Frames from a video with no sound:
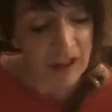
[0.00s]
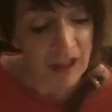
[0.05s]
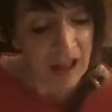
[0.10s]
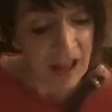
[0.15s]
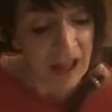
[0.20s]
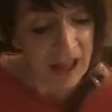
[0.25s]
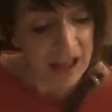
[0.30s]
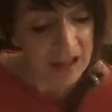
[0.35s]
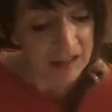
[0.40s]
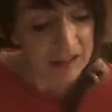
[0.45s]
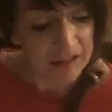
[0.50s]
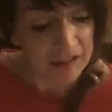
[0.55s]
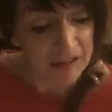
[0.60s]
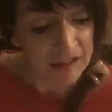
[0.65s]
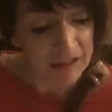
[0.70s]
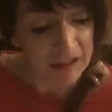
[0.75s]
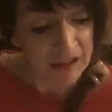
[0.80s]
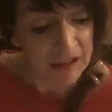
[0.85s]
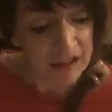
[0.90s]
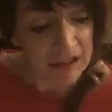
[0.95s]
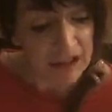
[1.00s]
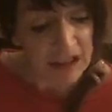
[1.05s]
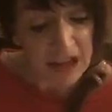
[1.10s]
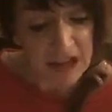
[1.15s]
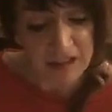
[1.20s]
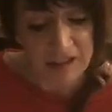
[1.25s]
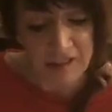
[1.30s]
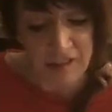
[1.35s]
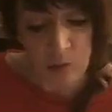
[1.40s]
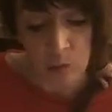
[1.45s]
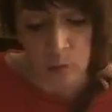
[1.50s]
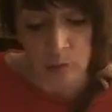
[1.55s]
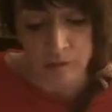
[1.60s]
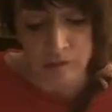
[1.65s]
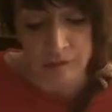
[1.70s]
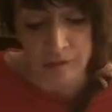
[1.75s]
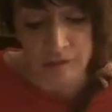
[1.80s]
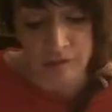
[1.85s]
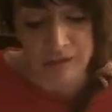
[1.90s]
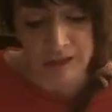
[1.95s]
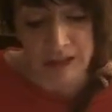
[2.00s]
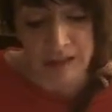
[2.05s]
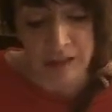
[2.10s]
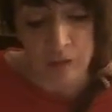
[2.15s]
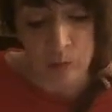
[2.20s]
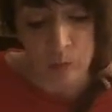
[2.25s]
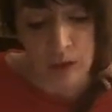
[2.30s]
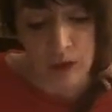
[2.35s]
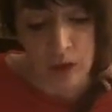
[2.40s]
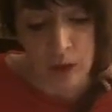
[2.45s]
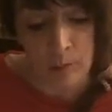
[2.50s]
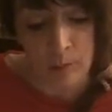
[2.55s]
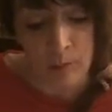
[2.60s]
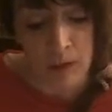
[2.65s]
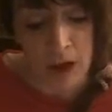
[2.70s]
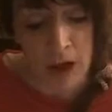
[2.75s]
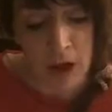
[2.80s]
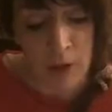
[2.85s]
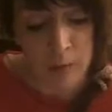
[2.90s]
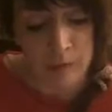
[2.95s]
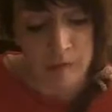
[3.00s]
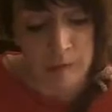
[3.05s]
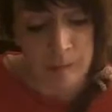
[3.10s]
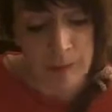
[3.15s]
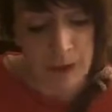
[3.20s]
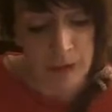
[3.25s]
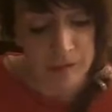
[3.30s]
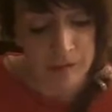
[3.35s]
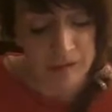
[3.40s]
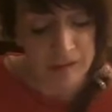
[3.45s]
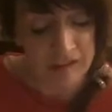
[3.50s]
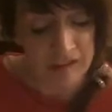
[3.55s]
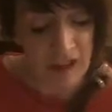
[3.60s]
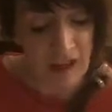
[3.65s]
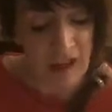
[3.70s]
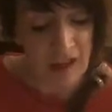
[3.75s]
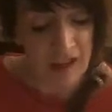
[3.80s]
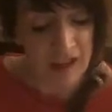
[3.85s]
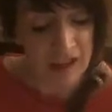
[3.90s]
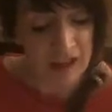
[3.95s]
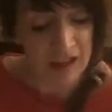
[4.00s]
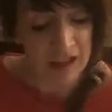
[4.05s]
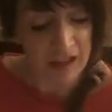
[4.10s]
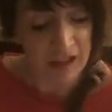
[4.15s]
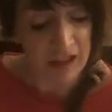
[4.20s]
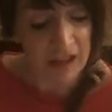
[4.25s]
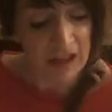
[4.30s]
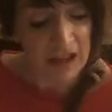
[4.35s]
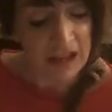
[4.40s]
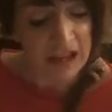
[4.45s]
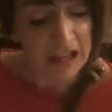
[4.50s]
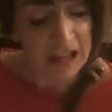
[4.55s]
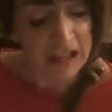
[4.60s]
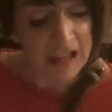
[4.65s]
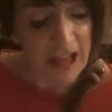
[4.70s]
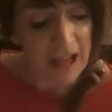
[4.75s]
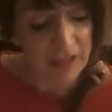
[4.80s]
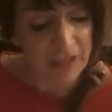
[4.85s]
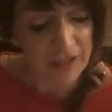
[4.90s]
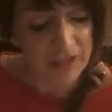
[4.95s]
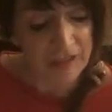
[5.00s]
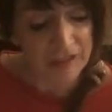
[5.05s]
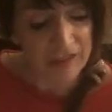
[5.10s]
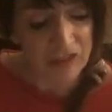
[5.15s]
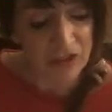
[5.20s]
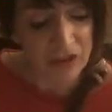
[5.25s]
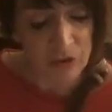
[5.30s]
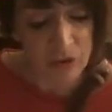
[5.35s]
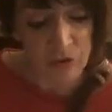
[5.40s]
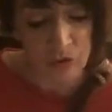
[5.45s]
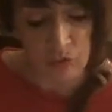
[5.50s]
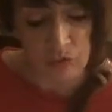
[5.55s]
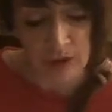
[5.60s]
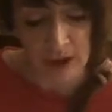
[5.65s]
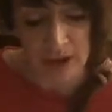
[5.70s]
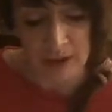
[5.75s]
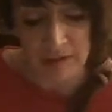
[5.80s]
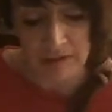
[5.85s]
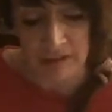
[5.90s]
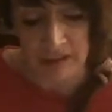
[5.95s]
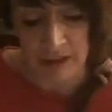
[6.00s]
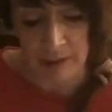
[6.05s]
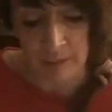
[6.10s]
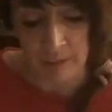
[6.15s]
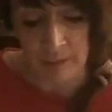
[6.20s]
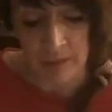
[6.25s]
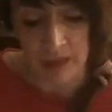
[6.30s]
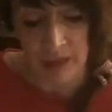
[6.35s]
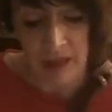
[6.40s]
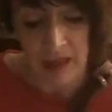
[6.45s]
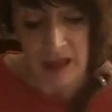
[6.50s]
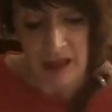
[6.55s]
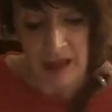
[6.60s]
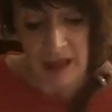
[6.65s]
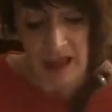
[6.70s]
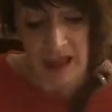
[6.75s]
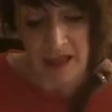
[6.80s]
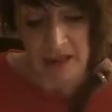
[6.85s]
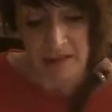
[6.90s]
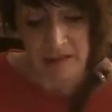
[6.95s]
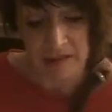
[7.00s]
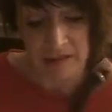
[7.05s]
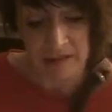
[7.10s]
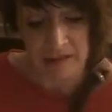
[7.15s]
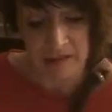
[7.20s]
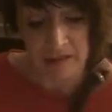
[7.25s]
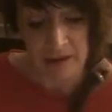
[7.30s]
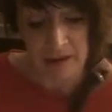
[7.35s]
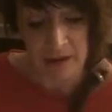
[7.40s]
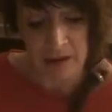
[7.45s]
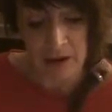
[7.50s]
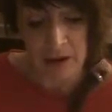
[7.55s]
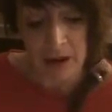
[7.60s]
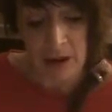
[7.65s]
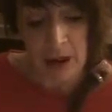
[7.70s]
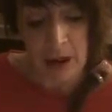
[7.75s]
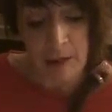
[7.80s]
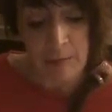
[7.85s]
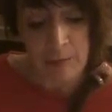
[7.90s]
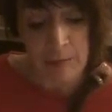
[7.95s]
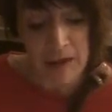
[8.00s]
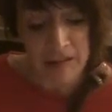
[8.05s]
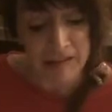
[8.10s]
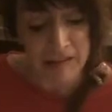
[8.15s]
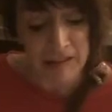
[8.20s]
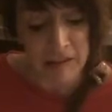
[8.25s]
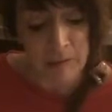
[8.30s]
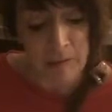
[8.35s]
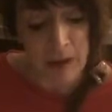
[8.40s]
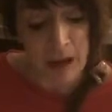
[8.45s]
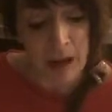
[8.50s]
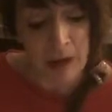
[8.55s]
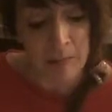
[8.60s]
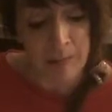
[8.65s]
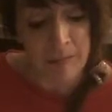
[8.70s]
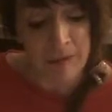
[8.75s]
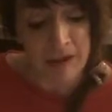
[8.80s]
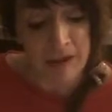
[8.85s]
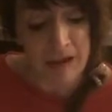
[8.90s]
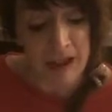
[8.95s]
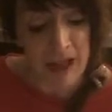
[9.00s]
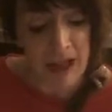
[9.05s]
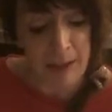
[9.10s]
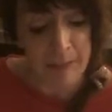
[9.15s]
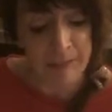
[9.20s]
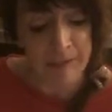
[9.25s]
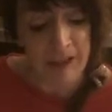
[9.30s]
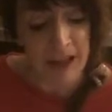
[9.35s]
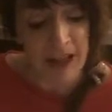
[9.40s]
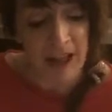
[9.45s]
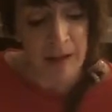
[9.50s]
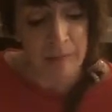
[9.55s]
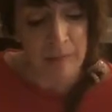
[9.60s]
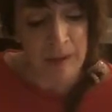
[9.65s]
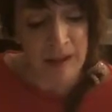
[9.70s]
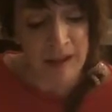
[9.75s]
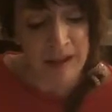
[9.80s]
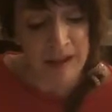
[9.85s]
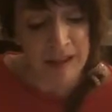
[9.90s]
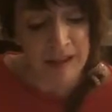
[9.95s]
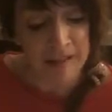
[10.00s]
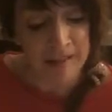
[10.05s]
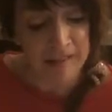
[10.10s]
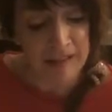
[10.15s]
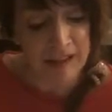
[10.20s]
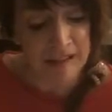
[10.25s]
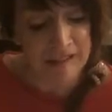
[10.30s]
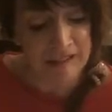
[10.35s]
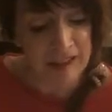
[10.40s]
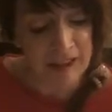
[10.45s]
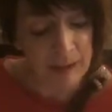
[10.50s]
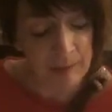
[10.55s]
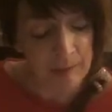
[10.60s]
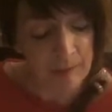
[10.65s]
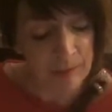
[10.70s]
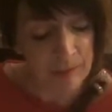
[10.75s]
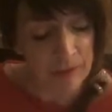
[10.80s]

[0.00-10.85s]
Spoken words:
And it is also said that when Omar was about to die, he gathered his children round him, and Maslama bin Abd al-Malik said to him,